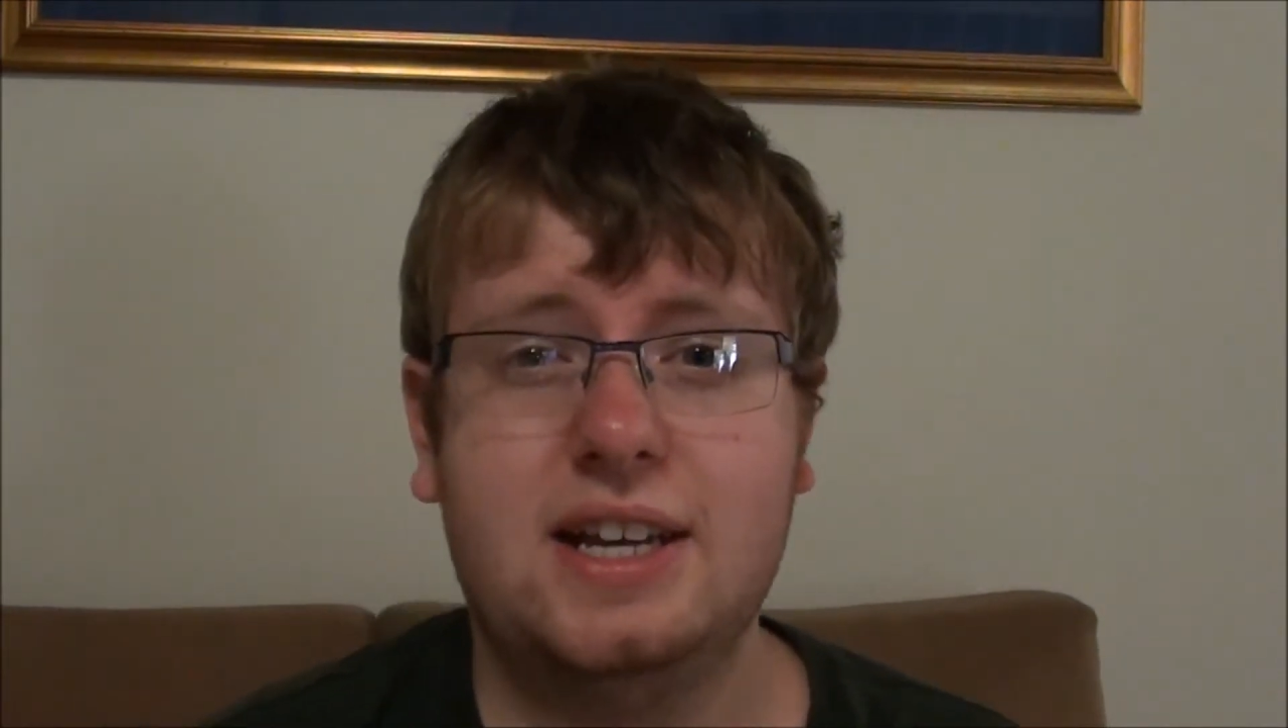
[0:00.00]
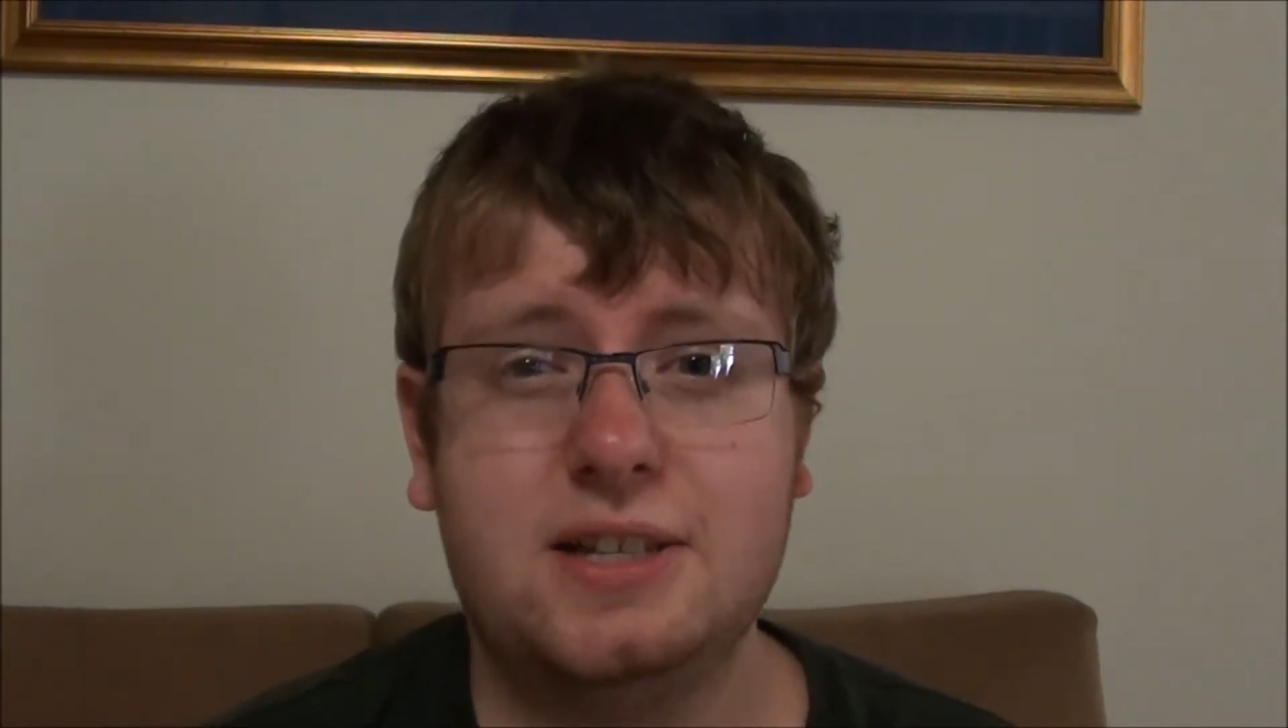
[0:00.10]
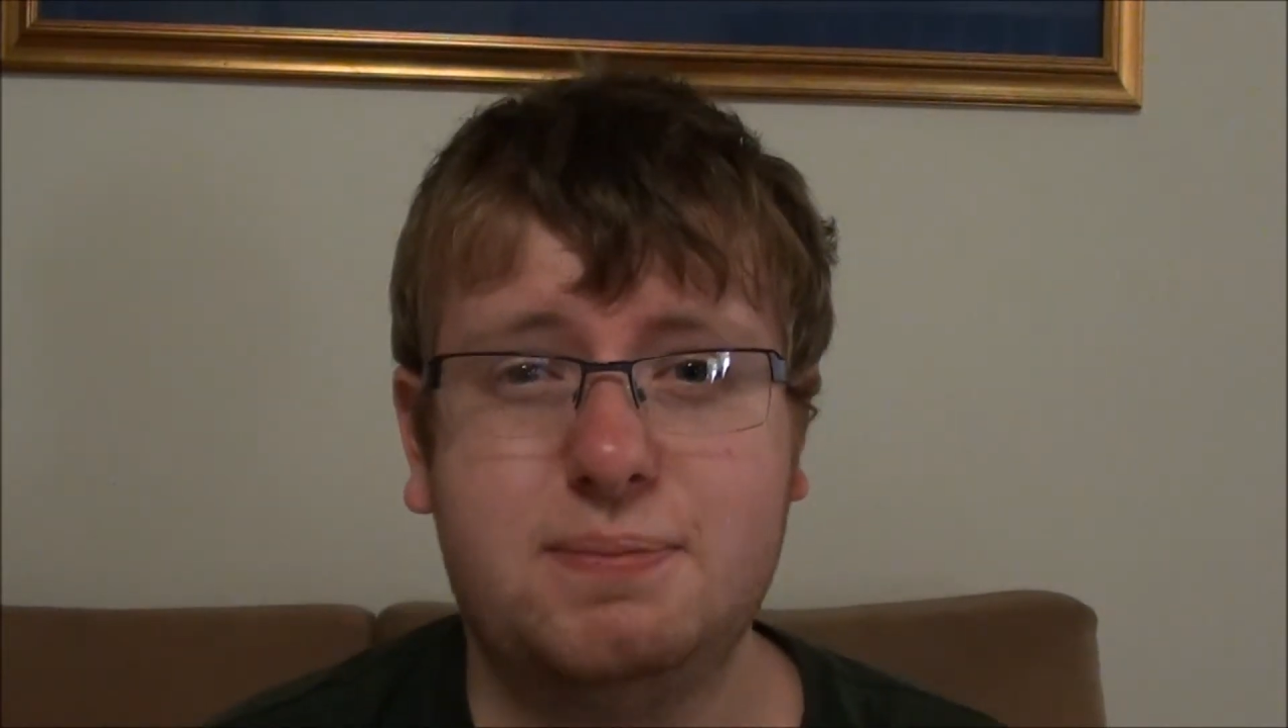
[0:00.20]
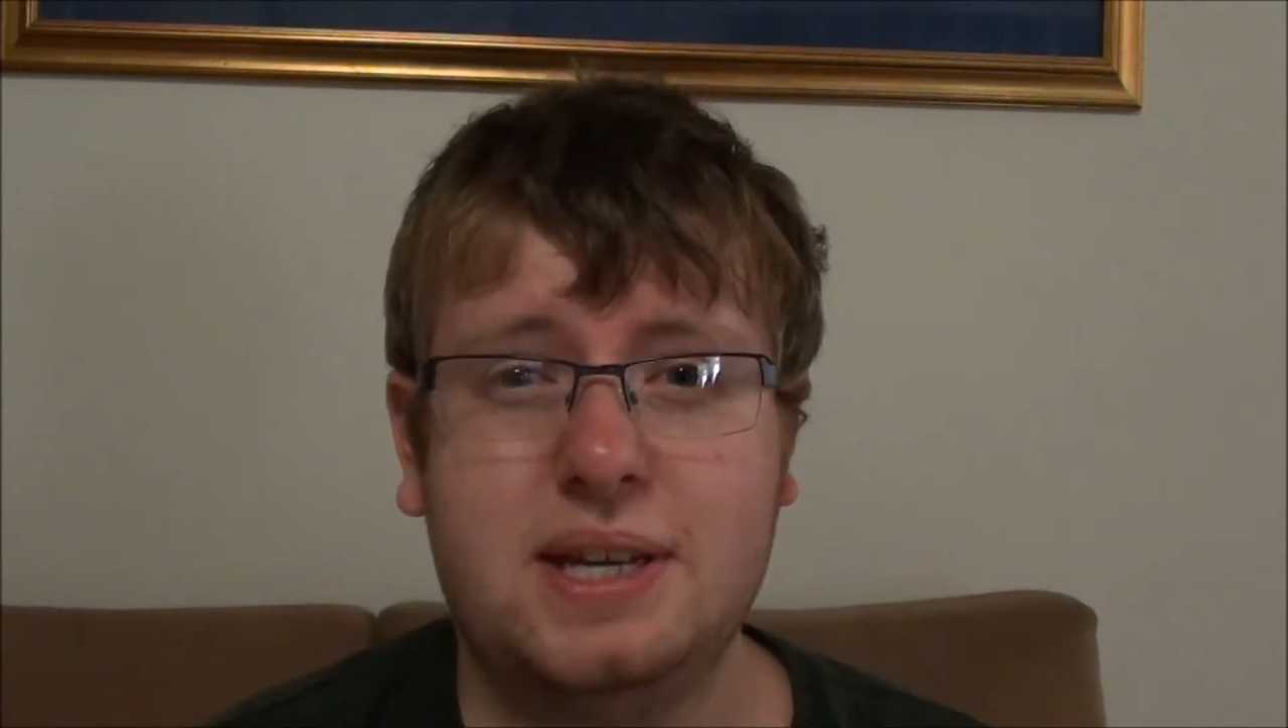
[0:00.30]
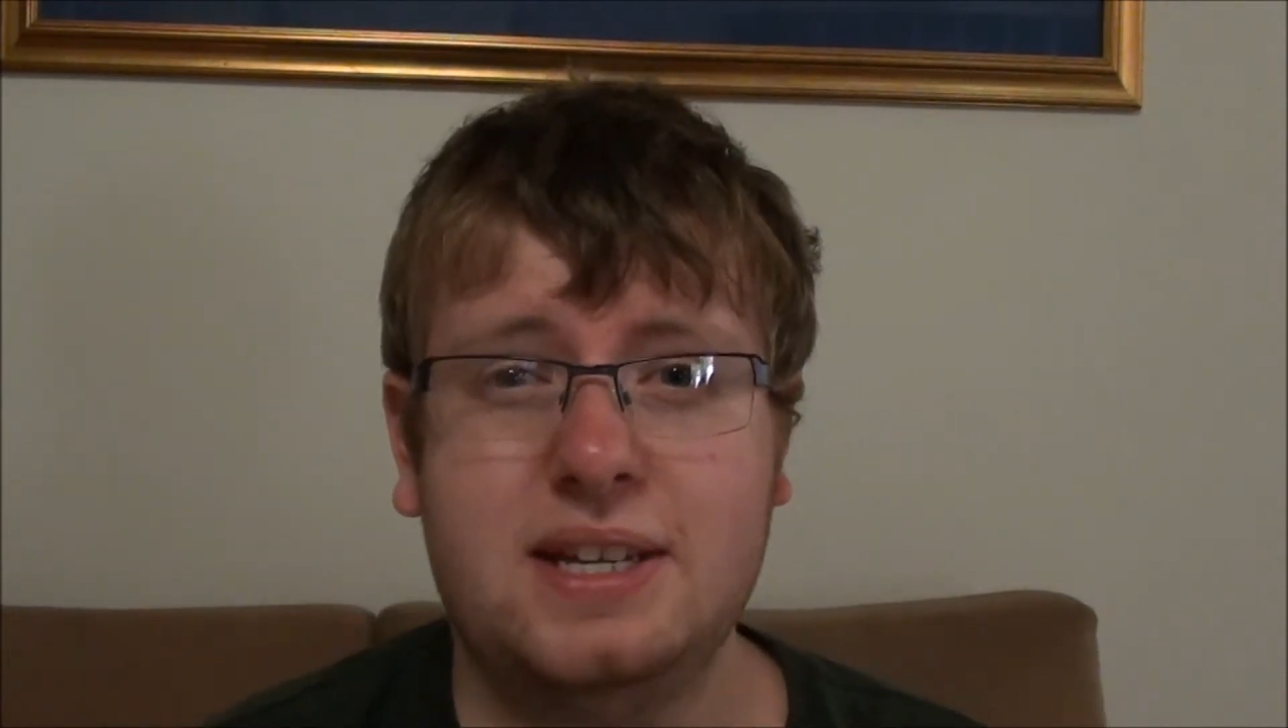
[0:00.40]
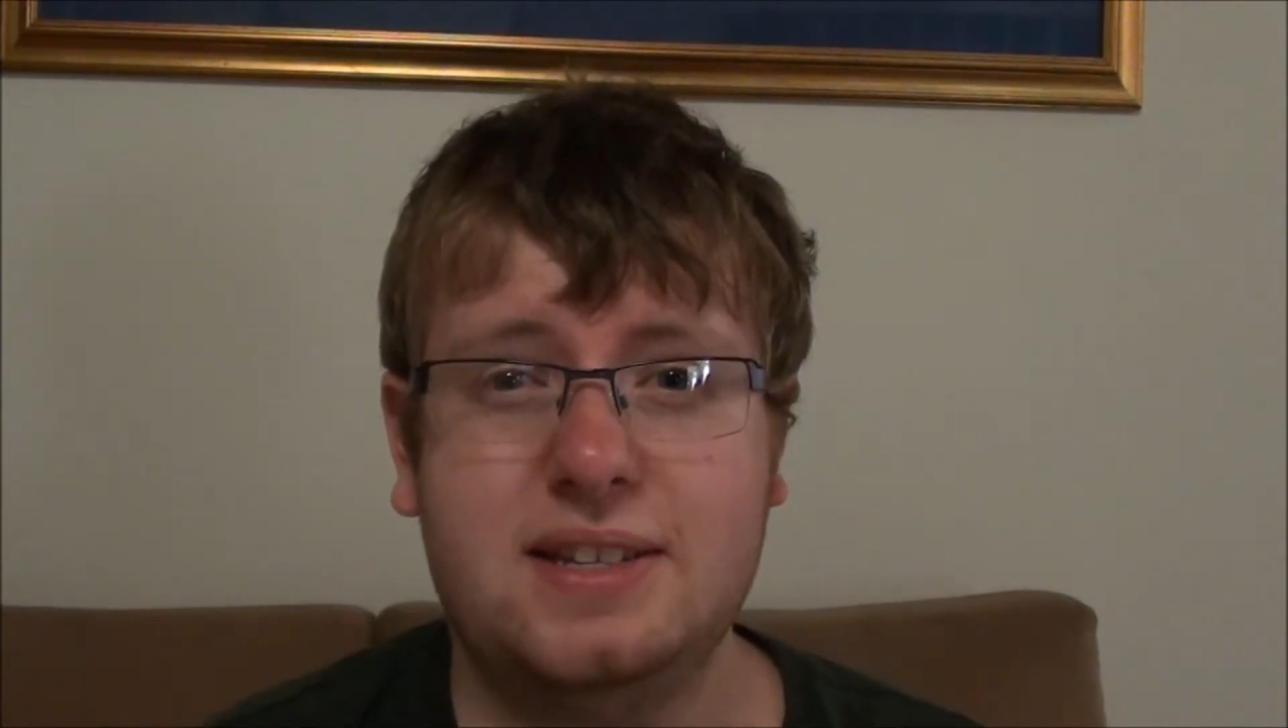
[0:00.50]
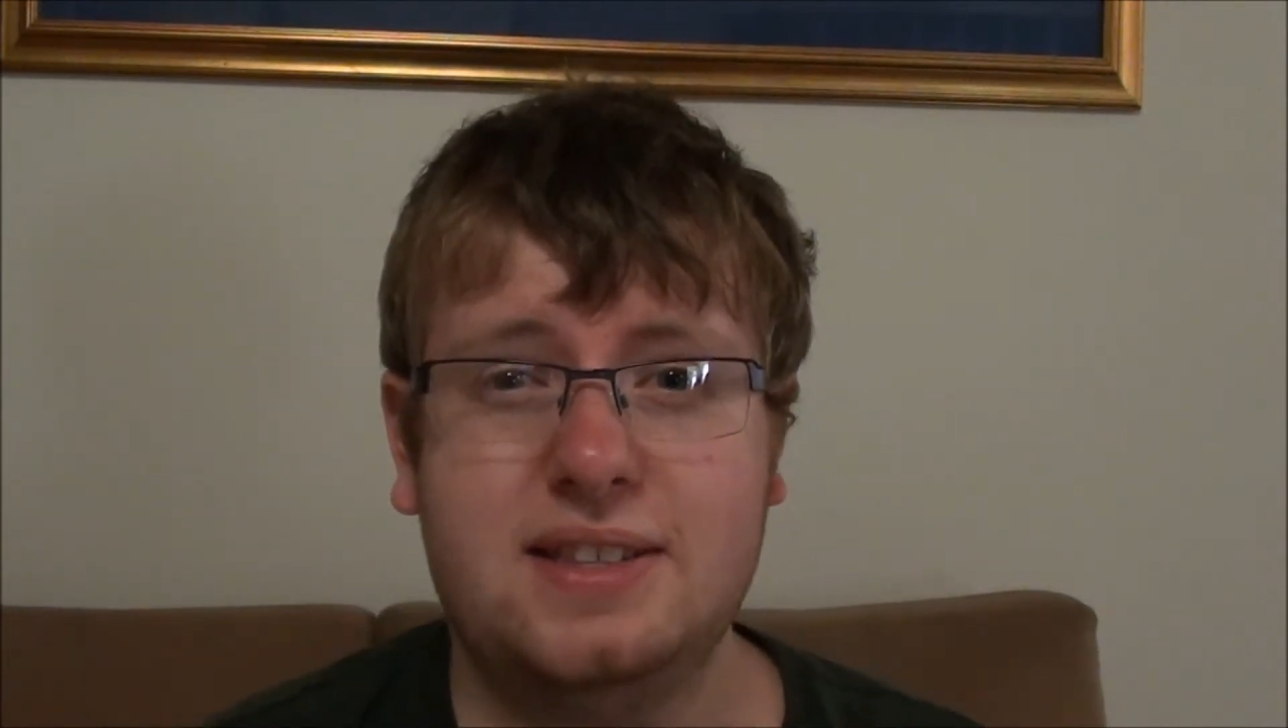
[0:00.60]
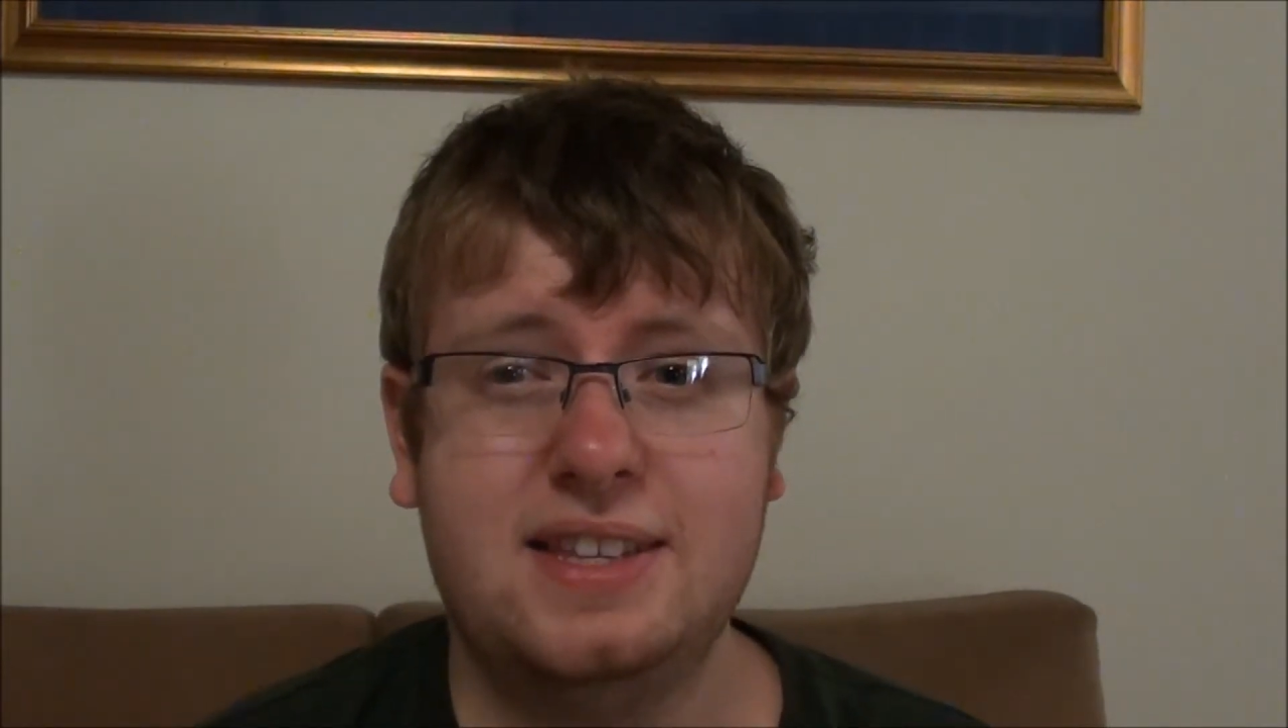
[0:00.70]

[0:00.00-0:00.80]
has been